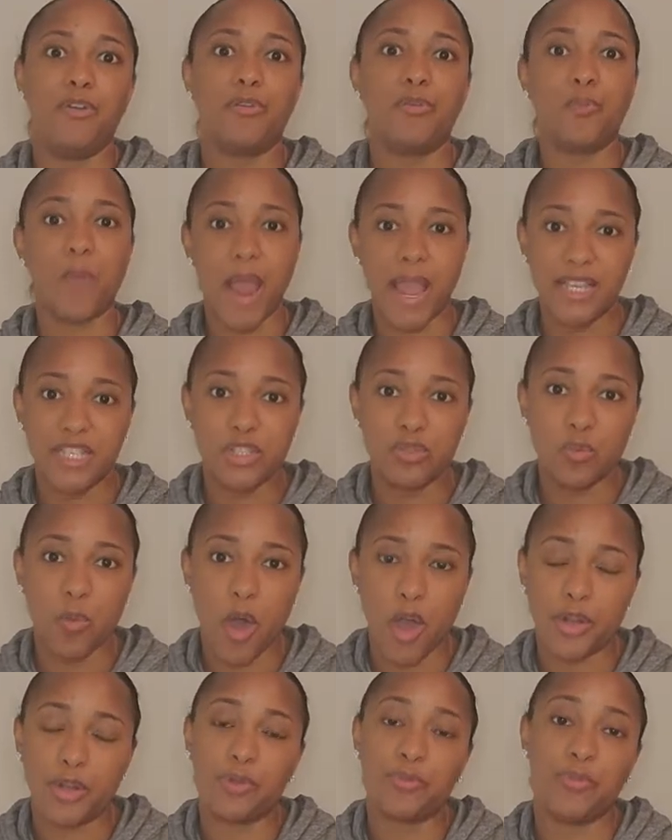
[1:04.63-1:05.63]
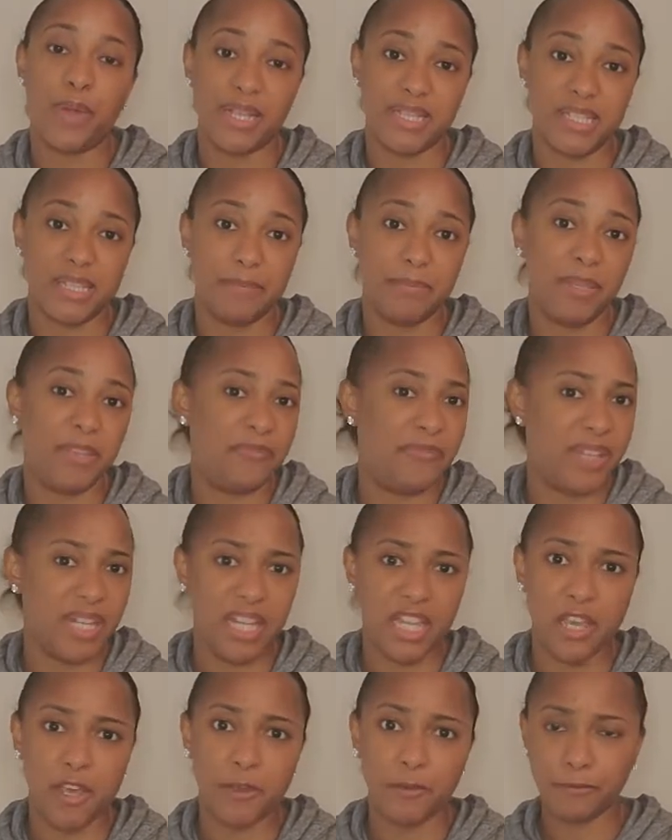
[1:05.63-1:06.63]
rice water recipe
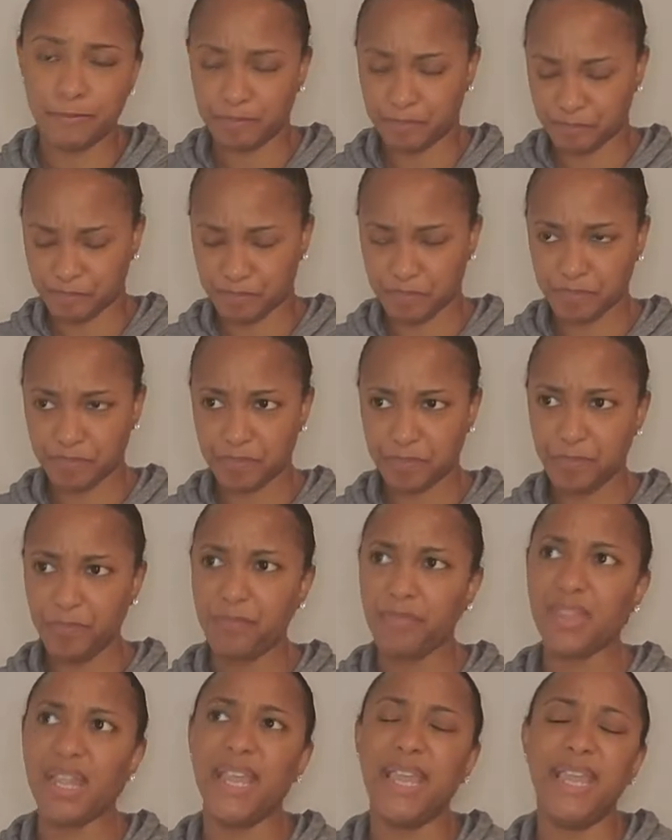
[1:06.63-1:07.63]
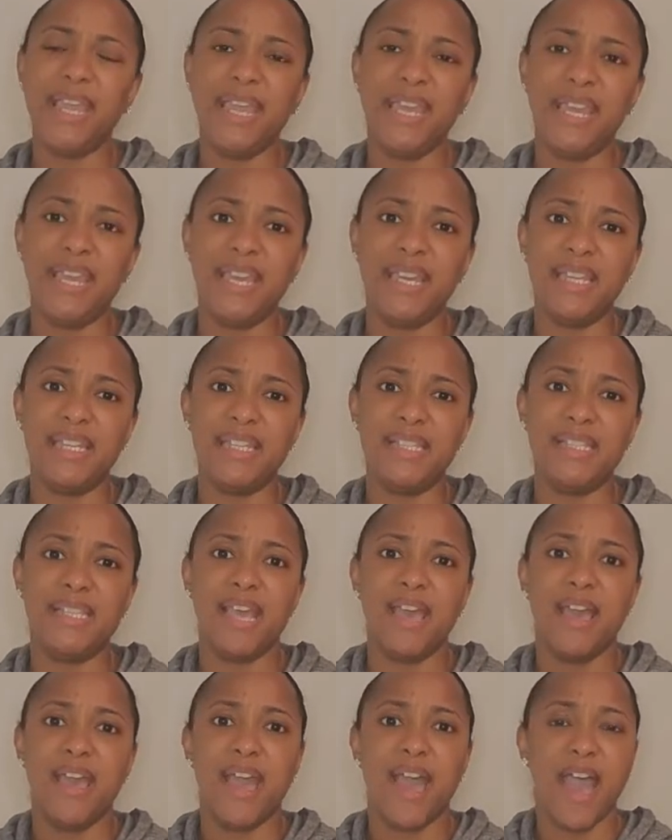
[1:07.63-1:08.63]
video and
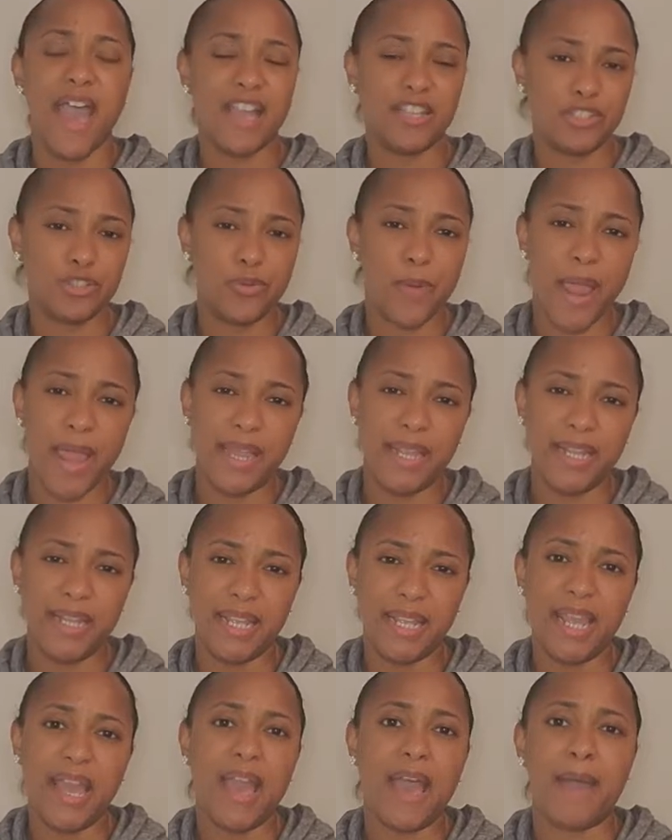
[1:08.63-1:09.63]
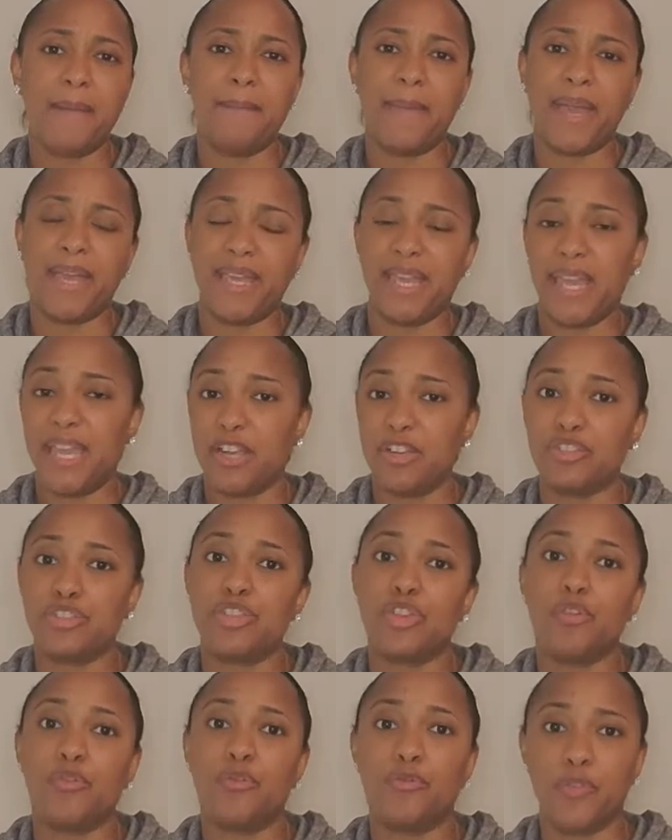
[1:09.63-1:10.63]
I tried it on my hair.
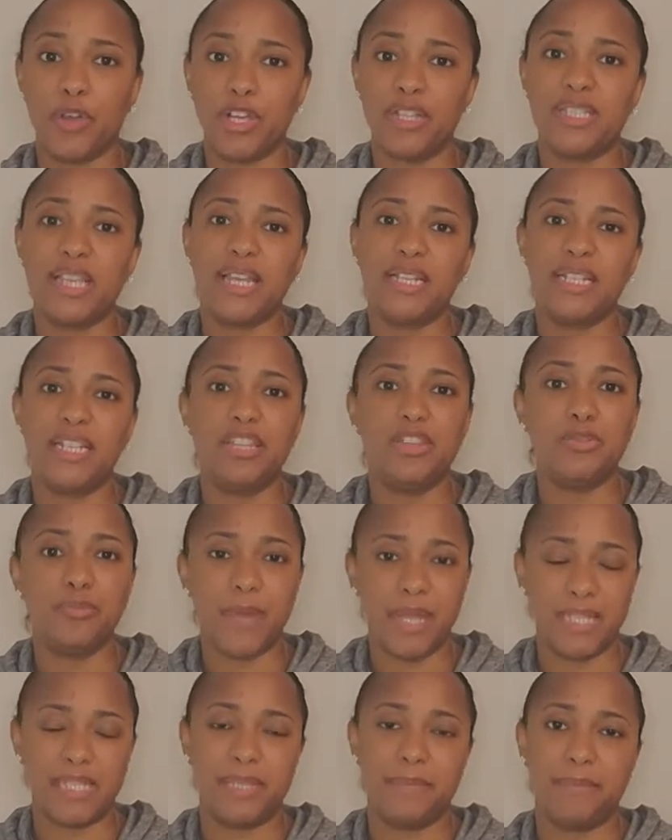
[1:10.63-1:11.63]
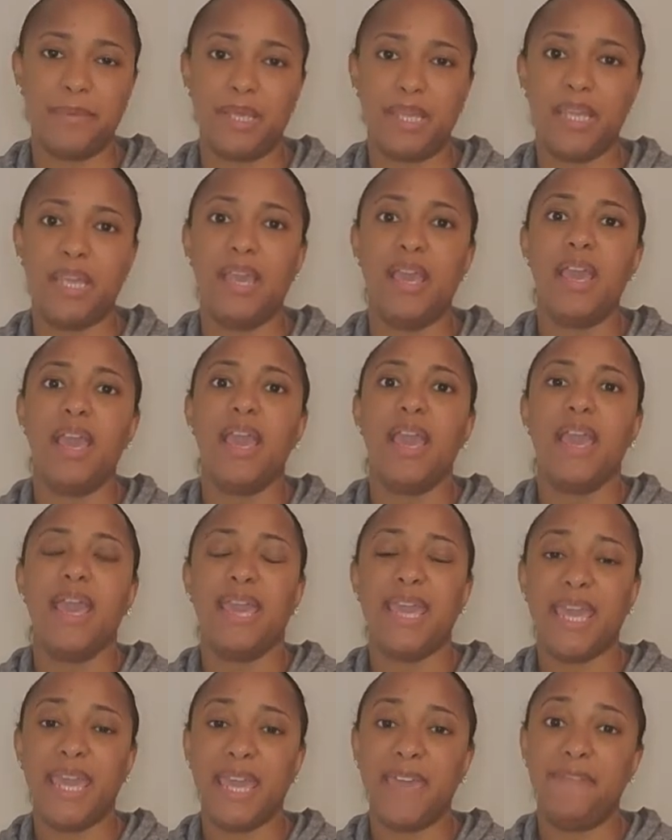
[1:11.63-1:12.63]
So first I did the recipe
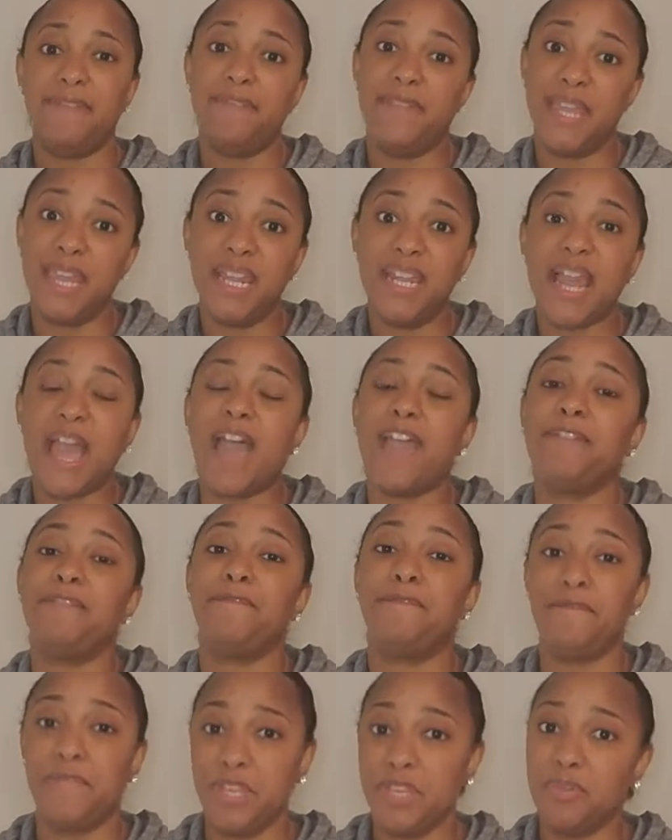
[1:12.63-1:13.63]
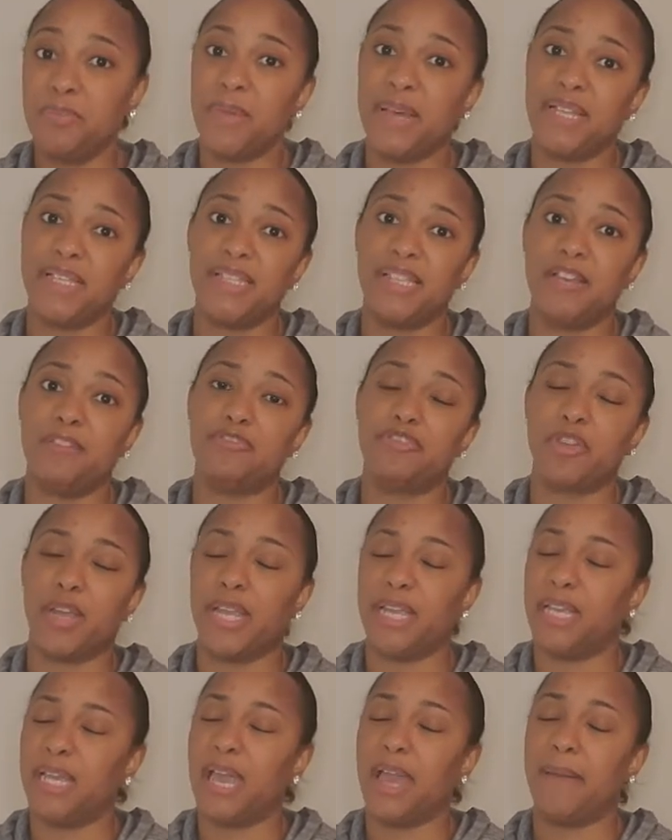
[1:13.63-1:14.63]
and then I filmed myself
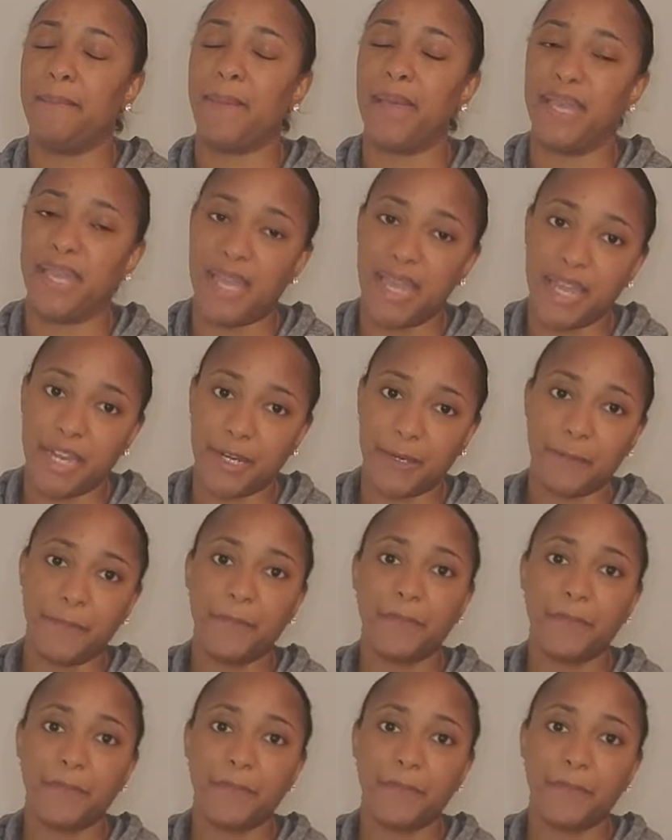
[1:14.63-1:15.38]
trying it on my hair.